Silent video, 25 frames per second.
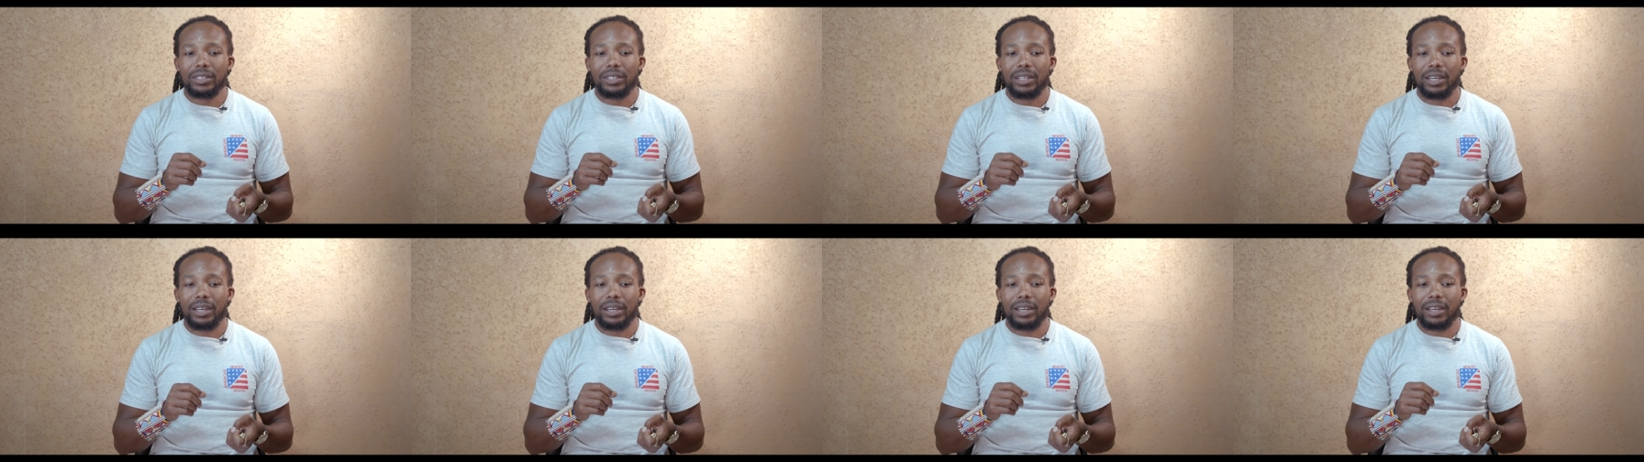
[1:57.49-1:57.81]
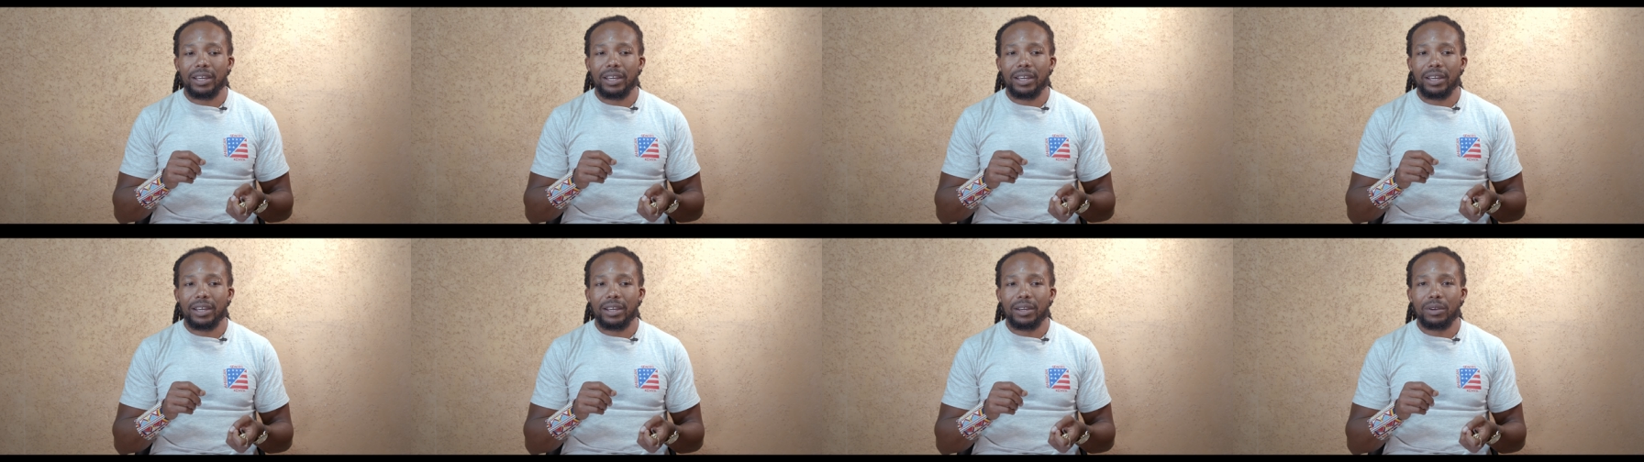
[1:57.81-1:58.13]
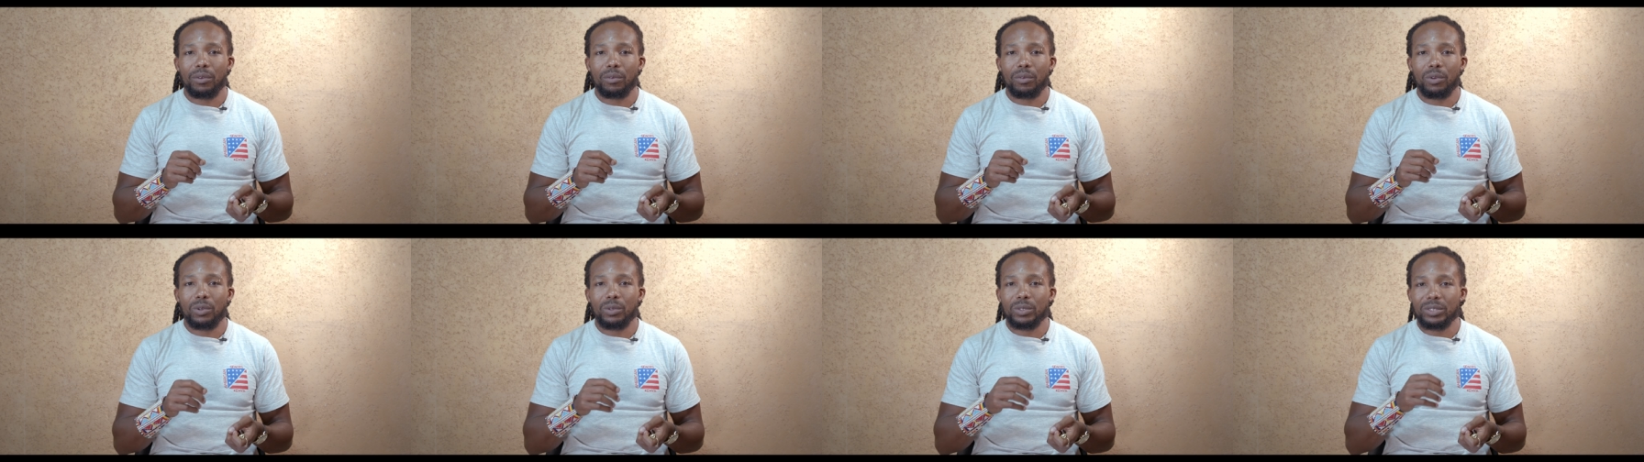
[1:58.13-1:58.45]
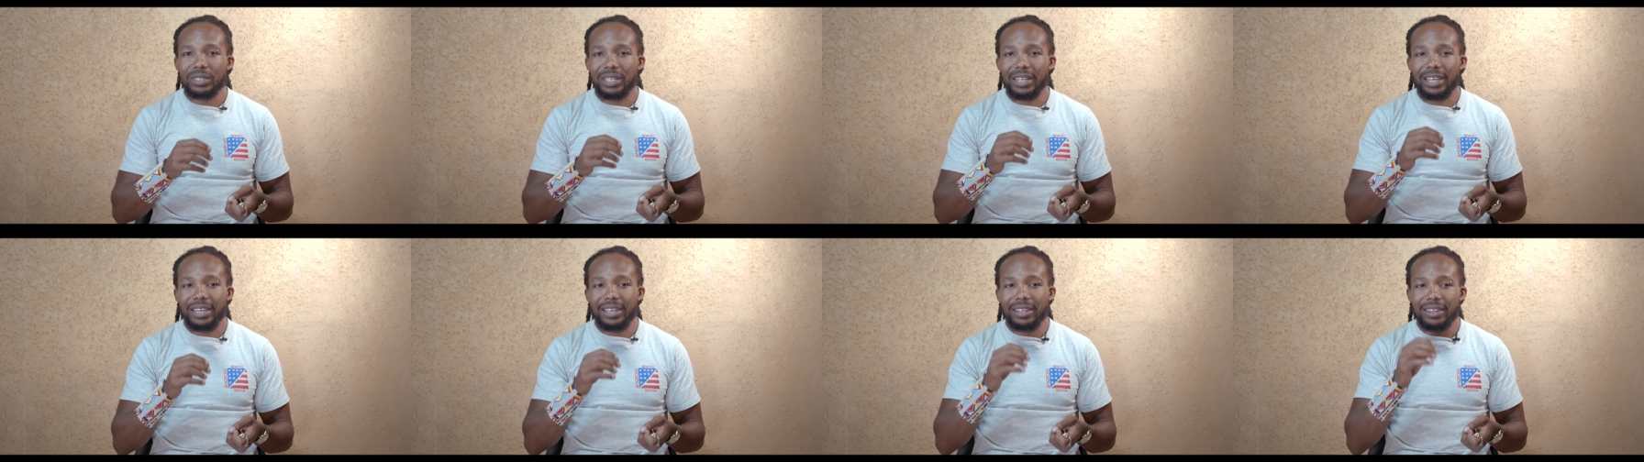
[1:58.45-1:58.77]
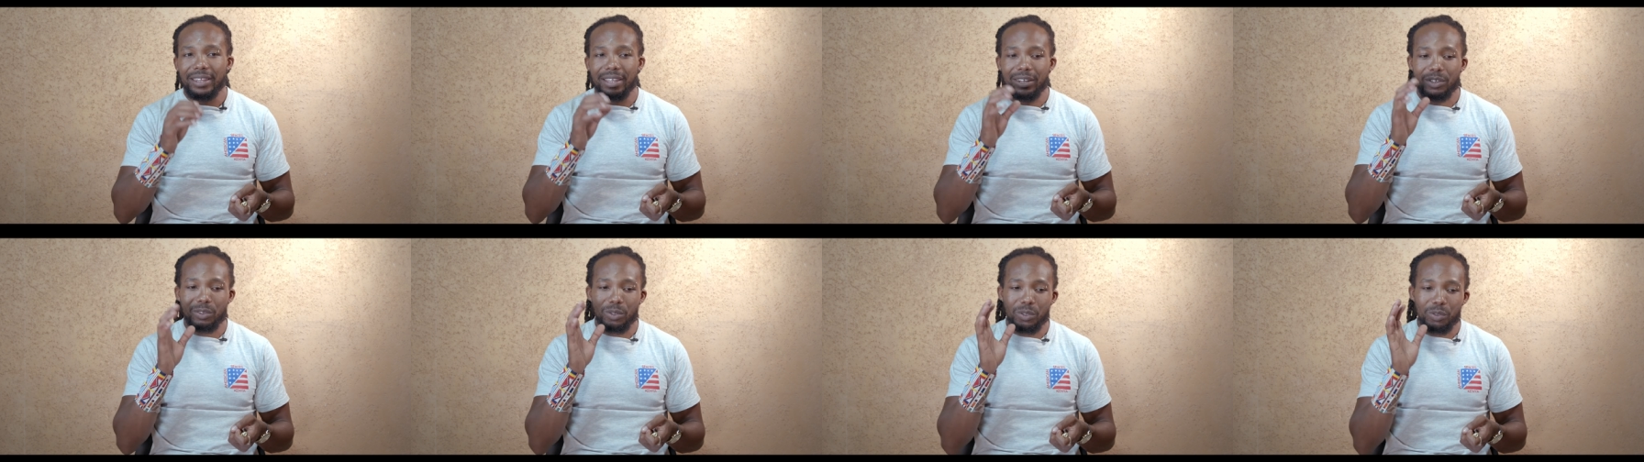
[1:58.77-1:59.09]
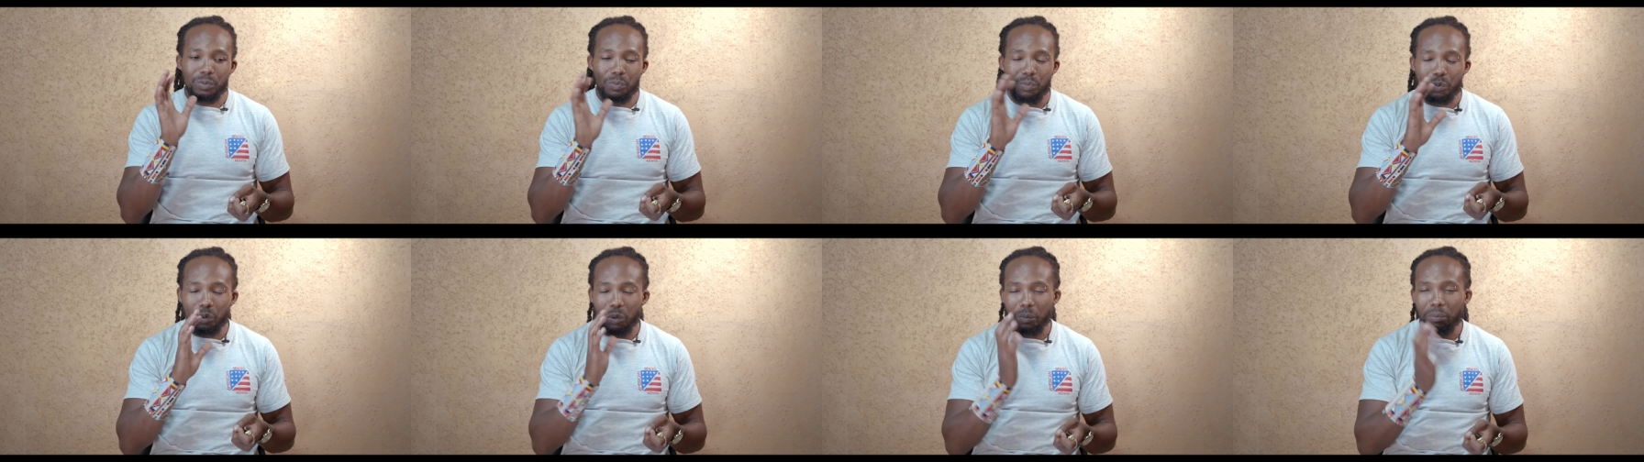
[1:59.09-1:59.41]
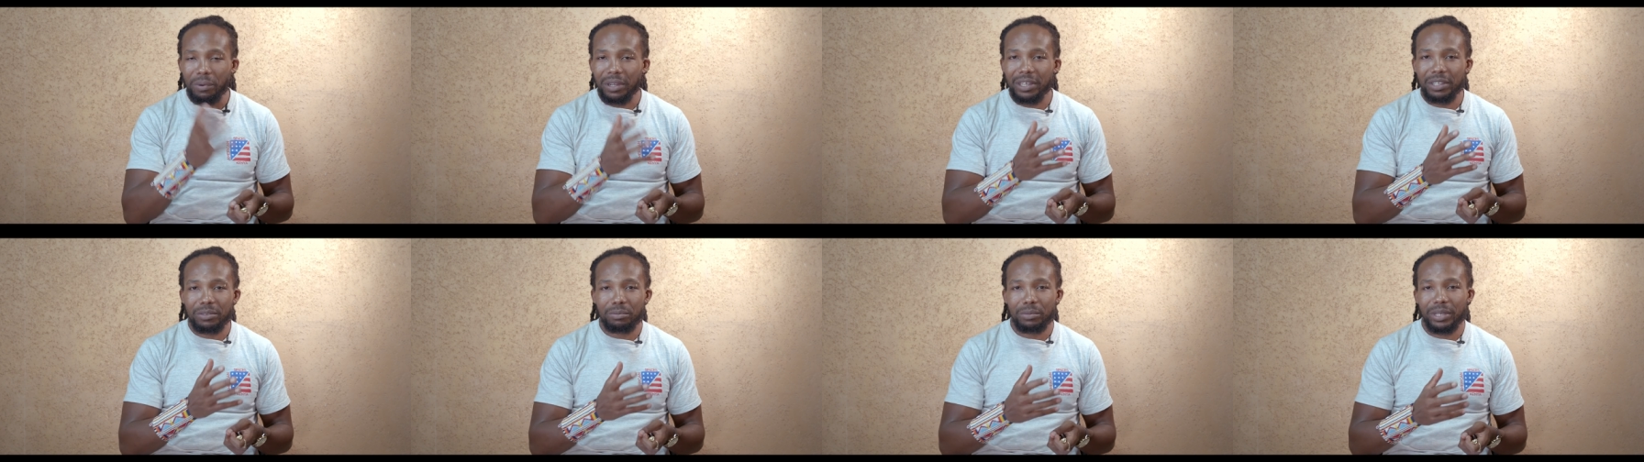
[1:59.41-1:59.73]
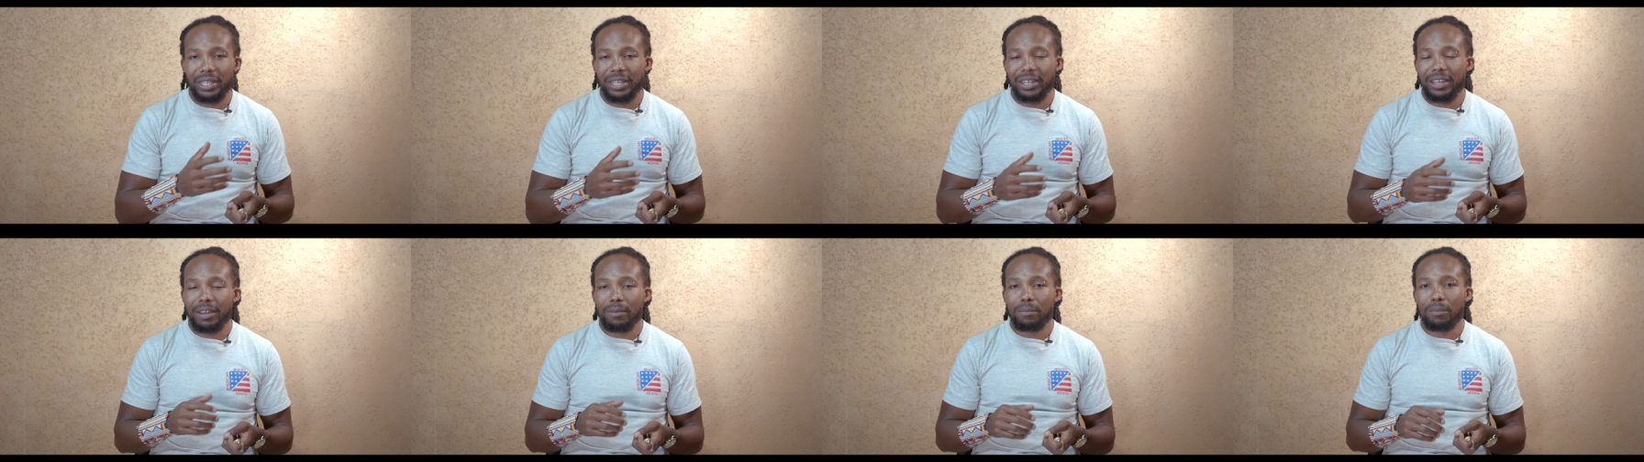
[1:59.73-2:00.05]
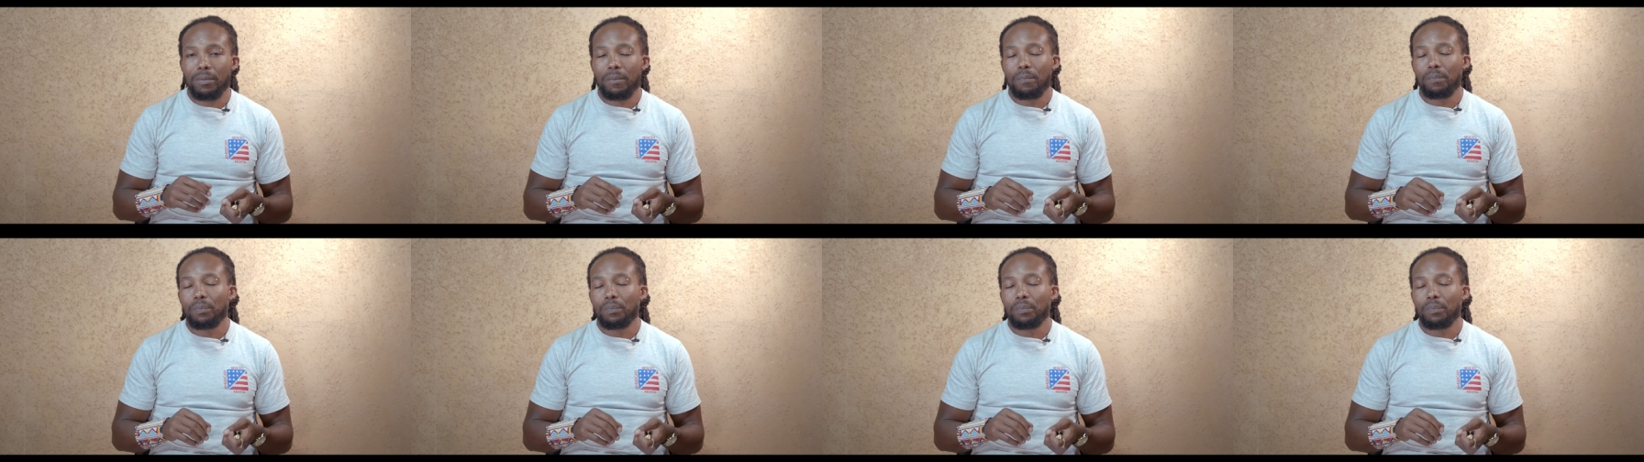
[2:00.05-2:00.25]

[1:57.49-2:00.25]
uh, looks like they're not properly made up.